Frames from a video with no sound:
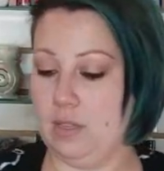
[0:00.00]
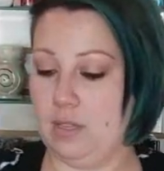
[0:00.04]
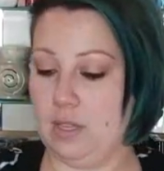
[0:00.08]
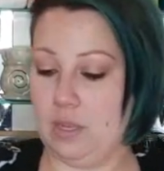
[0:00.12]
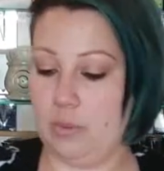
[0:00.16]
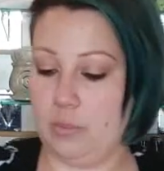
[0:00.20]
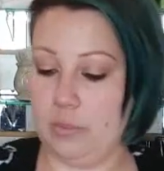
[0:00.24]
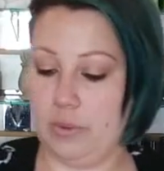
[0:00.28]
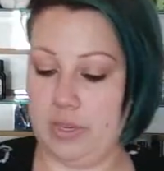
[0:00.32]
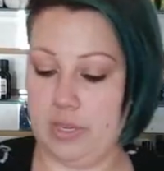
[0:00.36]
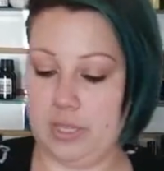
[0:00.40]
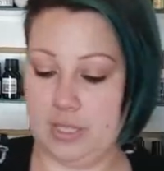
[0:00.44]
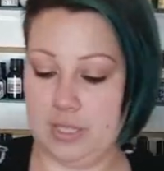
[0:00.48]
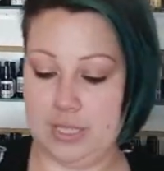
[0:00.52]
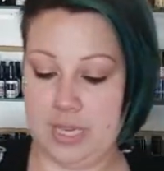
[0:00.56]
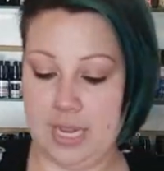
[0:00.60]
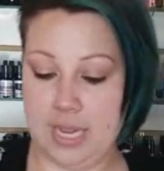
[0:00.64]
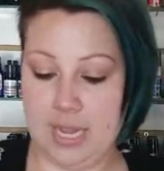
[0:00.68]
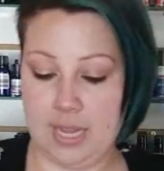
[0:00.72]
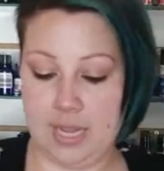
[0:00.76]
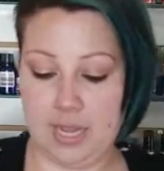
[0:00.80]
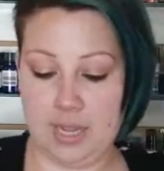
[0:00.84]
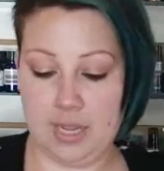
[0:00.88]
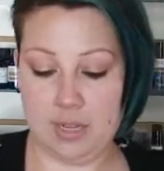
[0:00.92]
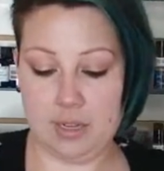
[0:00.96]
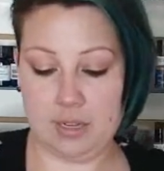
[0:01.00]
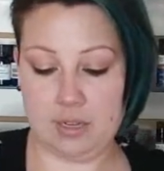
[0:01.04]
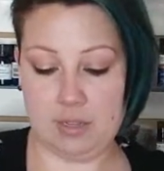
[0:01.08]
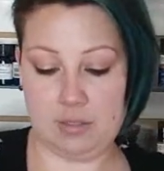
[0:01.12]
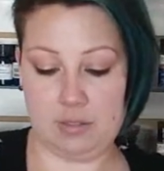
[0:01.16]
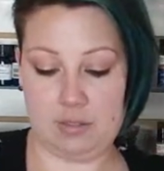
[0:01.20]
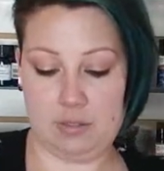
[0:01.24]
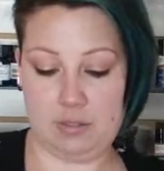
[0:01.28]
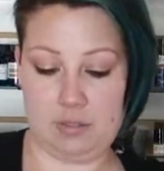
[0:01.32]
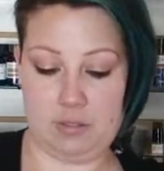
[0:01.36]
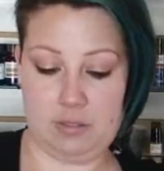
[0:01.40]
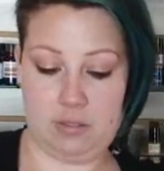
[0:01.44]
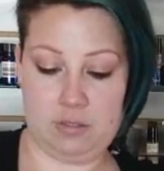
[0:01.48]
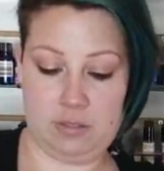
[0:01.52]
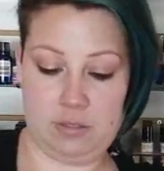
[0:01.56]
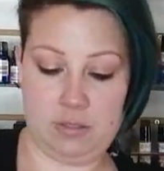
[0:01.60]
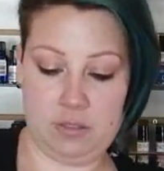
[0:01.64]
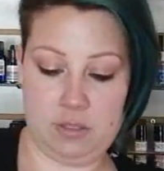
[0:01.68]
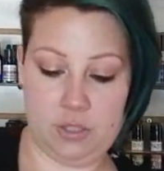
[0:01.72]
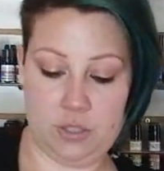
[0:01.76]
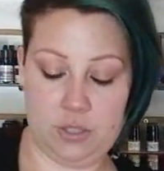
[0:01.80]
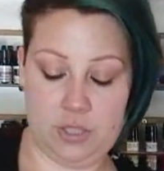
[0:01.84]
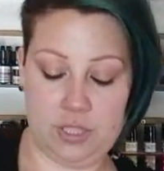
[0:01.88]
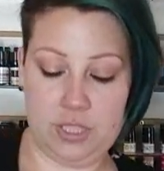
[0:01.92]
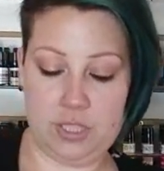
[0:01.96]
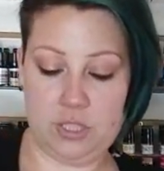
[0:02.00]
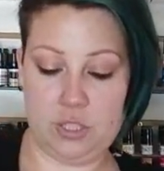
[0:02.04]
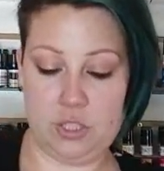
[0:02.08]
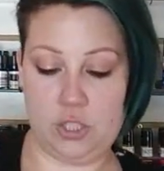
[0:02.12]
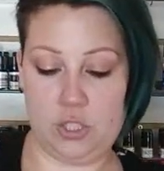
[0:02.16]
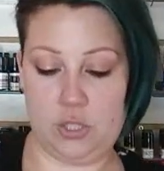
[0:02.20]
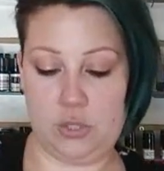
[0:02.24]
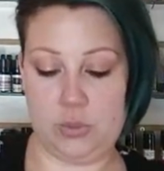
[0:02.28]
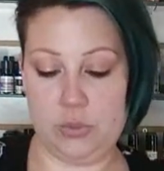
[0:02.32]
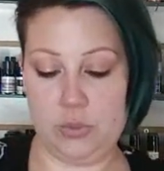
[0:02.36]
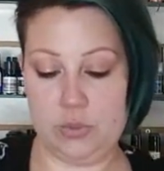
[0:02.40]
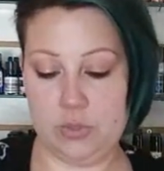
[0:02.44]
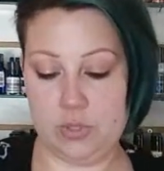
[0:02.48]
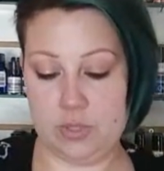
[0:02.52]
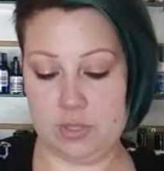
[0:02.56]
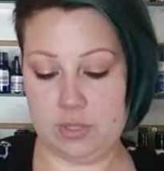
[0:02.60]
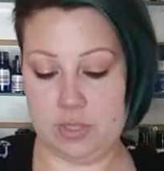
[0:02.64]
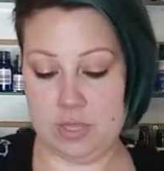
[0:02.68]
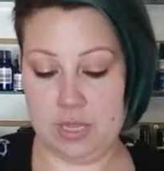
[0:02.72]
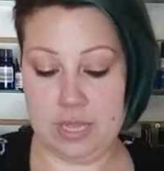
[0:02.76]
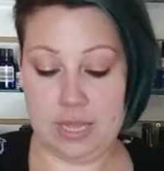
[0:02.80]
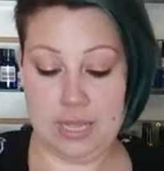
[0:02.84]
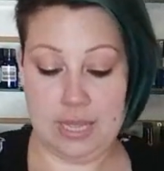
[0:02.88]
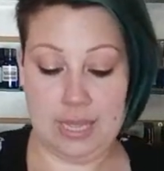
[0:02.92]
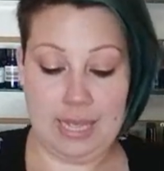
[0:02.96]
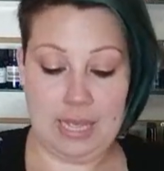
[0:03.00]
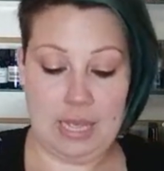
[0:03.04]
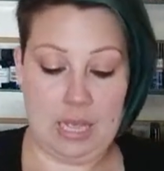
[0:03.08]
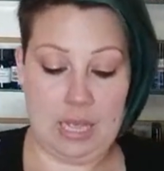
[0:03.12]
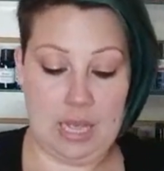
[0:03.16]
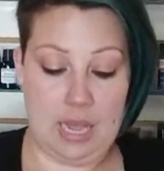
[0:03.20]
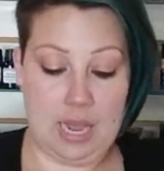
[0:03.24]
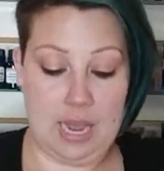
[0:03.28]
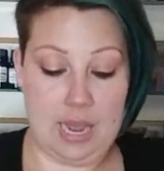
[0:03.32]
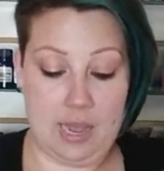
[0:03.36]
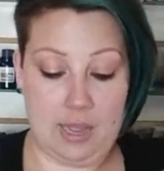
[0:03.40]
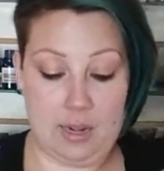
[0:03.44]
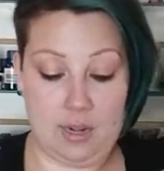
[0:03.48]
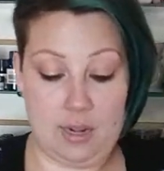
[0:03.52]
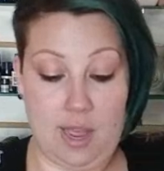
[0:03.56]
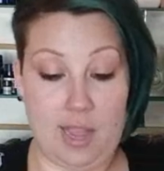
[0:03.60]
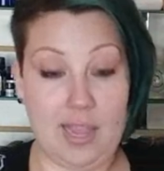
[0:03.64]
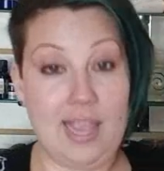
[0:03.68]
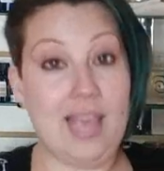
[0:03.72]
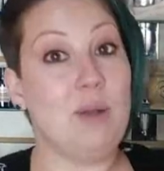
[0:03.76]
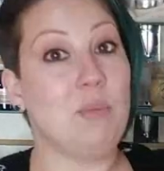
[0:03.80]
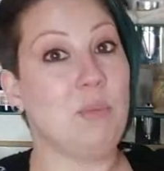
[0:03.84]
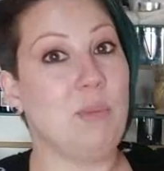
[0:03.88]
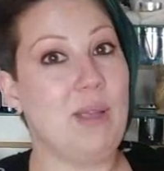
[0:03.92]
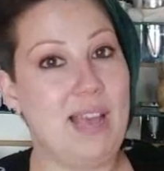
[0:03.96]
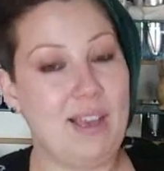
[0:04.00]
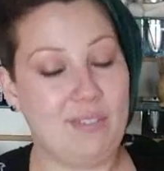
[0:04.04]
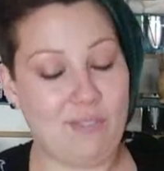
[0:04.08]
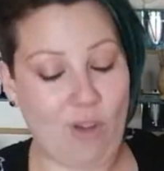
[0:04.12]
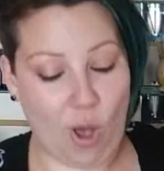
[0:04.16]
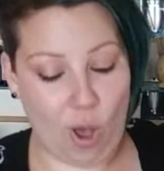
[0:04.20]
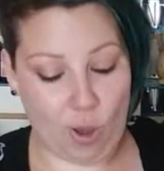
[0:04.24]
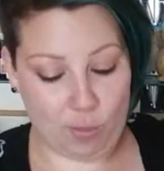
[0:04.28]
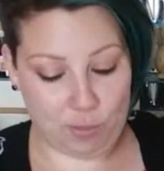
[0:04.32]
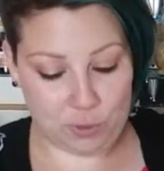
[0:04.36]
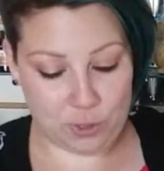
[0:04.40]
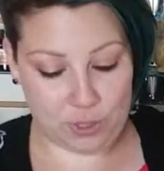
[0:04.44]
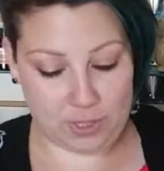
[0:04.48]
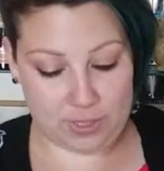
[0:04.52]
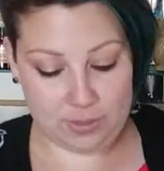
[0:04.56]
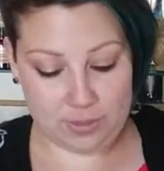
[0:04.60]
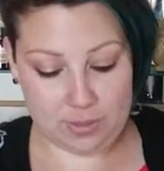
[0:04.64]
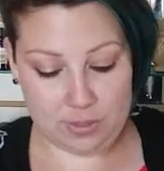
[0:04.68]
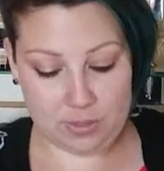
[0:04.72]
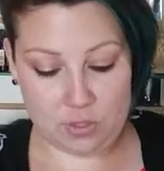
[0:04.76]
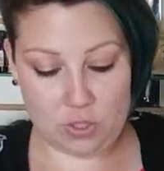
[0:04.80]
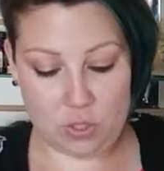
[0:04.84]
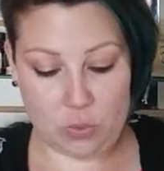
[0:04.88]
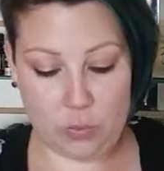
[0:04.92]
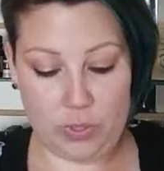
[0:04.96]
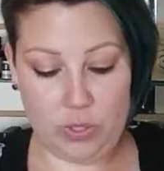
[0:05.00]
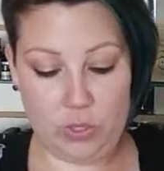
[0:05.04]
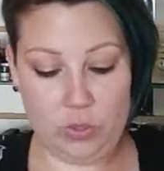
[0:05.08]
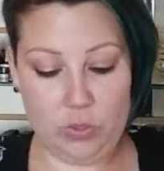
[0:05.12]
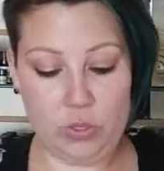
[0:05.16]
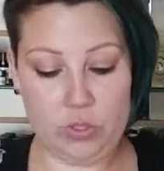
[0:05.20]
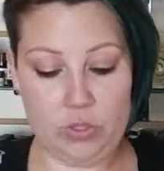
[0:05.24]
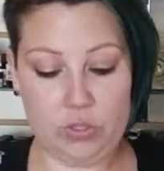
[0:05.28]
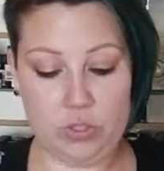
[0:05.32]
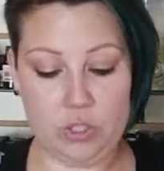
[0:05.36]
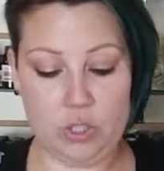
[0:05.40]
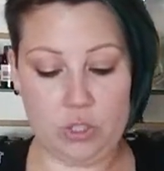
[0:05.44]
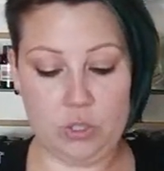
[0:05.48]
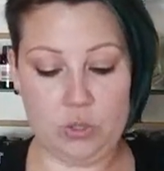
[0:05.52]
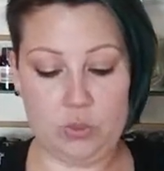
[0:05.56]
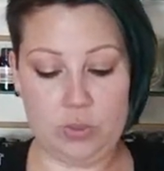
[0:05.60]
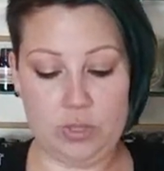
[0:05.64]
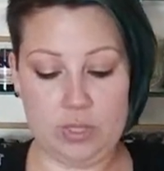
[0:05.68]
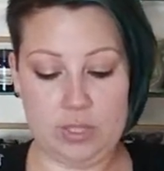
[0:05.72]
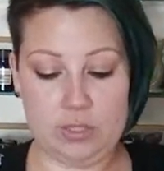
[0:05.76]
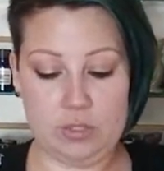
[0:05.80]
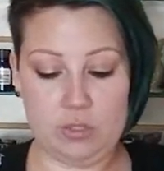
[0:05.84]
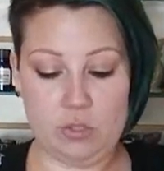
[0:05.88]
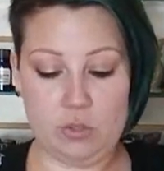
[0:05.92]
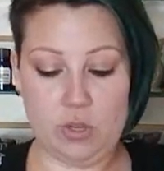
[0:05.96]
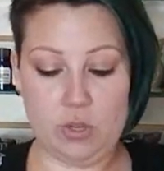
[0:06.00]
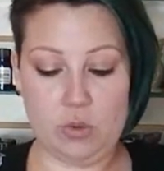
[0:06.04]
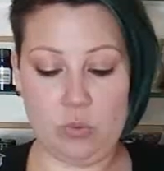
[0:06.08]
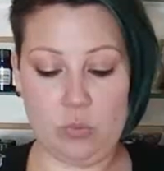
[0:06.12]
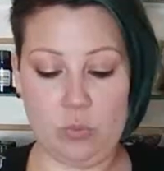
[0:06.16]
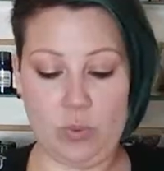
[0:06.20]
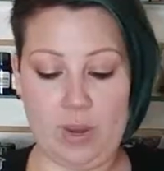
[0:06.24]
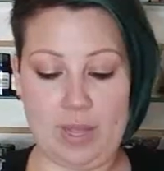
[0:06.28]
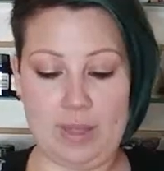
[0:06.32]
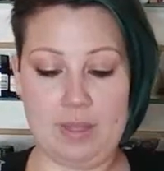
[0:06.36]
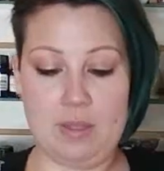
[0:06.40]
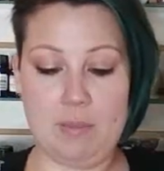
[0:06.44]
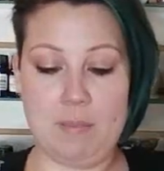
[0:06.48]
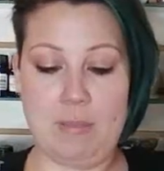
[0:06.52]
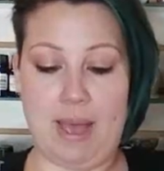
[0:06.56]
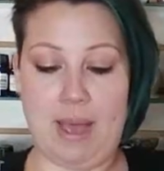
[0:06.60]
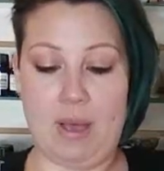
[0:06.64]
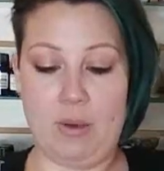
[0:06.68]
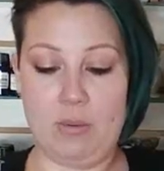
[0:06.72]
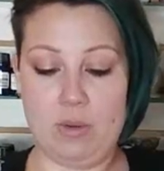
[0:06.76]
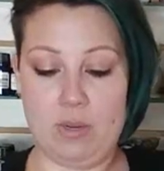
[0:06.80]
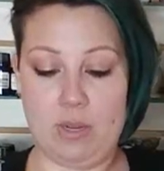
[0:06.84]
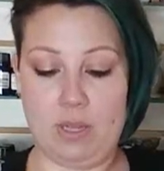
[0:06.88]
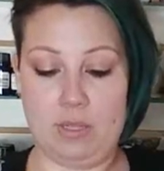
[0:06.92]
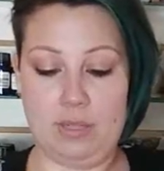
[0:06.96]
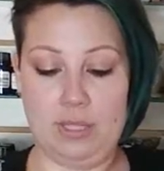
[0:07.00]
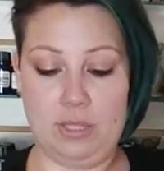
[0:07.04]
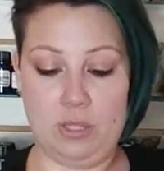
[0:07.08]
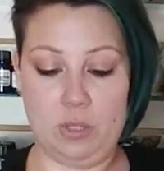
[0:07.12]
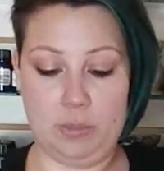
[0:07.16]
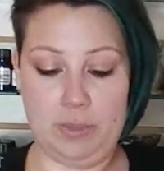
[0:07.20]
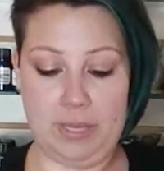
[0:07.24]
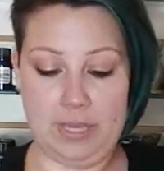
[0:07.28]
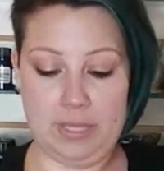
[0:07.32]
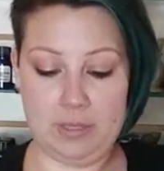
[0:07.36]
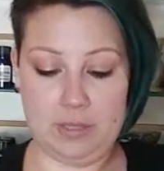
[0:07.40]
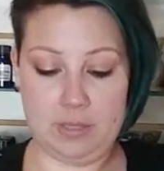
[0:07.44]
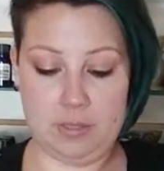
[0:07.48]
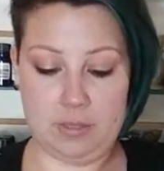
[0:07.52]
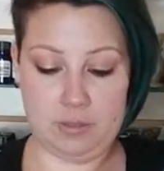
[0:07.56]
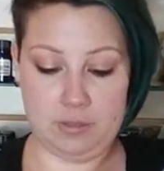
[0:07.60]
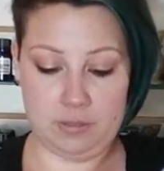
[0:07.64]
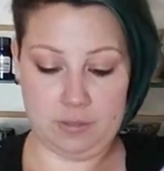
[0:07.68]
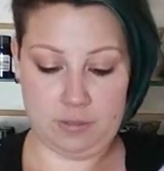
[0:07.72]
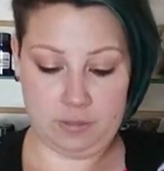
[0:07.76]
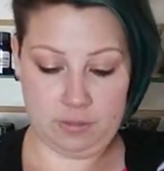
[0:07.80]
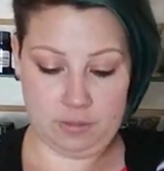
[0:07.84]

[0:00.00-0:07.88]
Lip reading: And we're going to take our tissues. And again, we have options. So what you can do is you can wring them out a little bit